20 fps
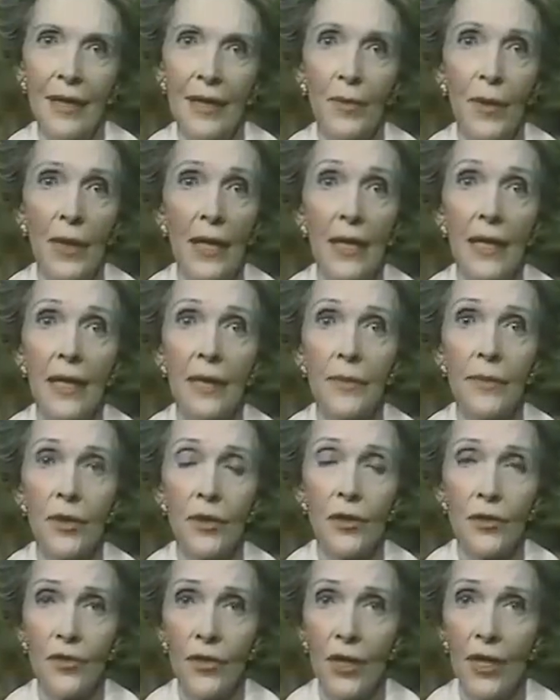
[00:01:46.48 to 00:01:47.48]
And when it comes
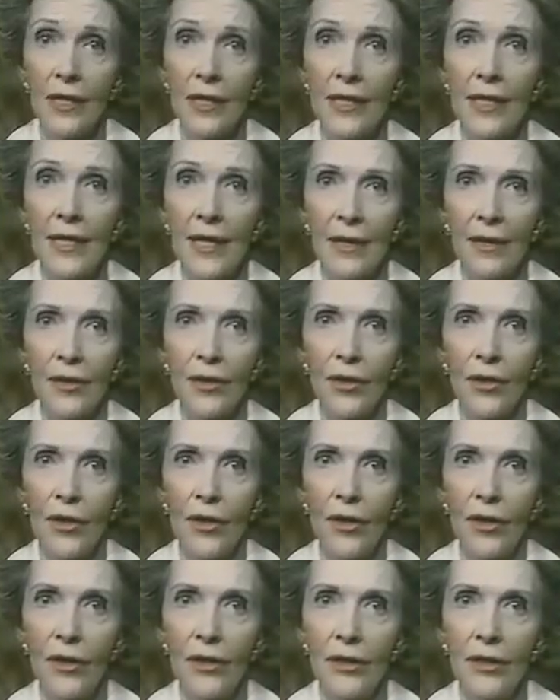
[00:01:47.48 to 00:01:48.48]
to drugs and
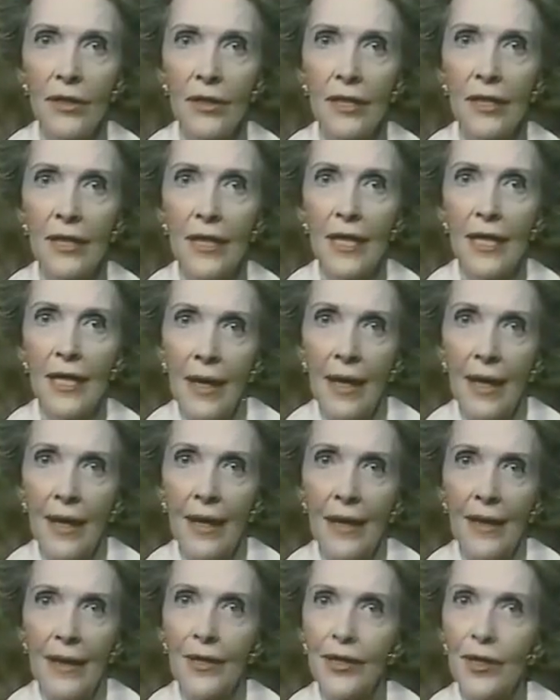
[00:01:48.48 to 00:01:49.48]
alcohol,
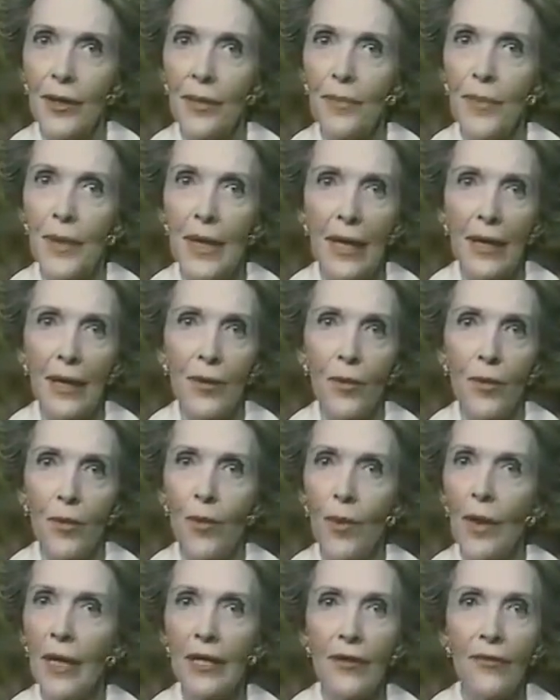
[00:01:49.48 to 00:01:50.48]
there's a big,
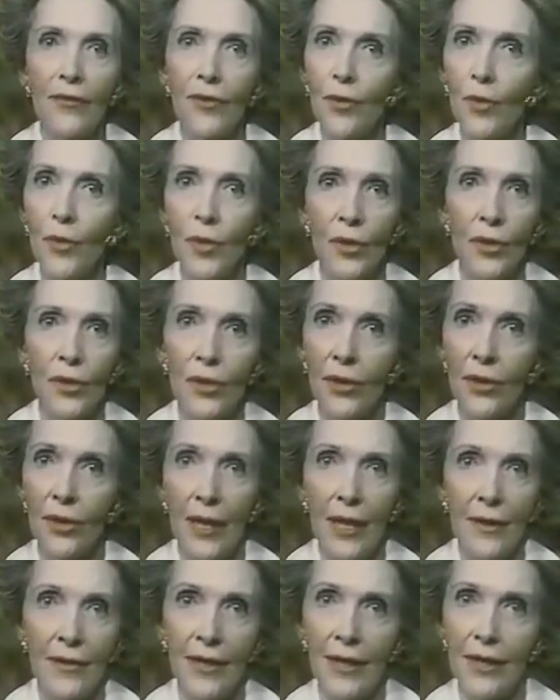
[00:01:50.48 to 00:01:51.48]
wonderful
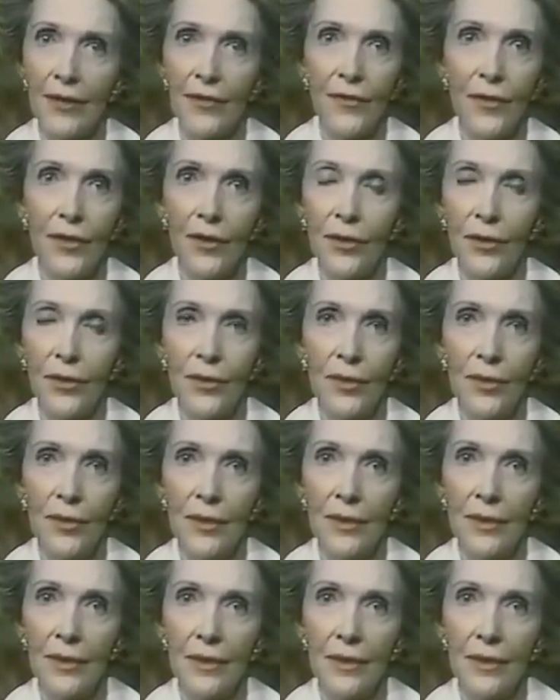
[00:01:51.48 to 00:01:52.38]
world out there for you.